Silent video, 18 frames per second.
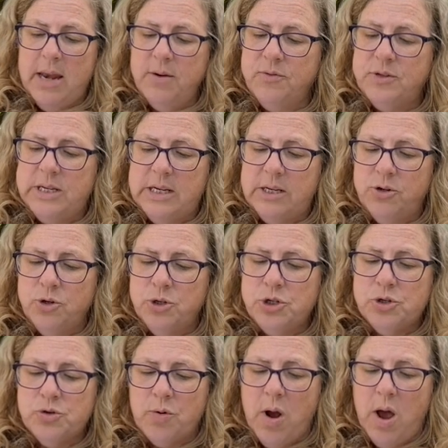of tin or
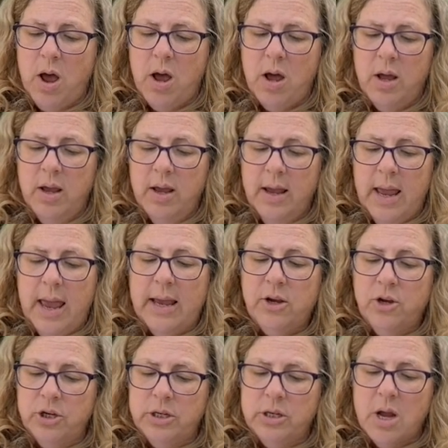straw,
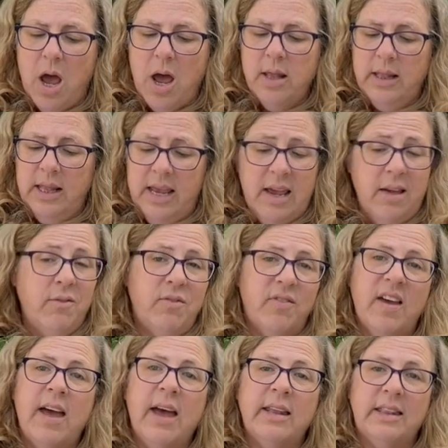and could not live
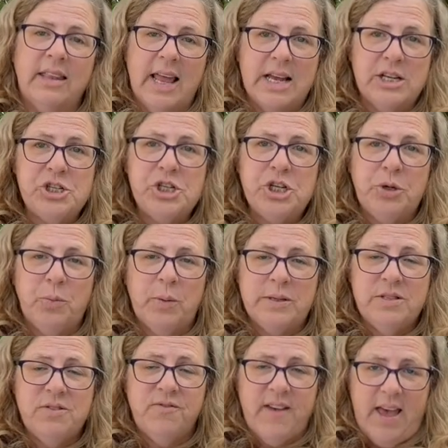unless she
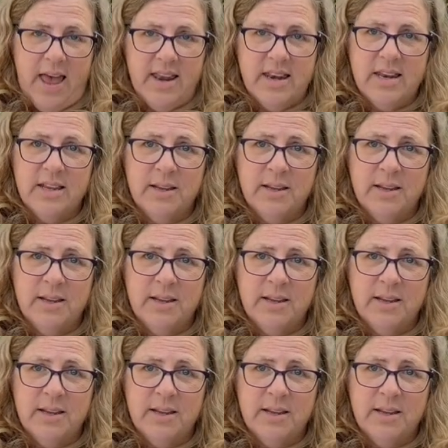was fed.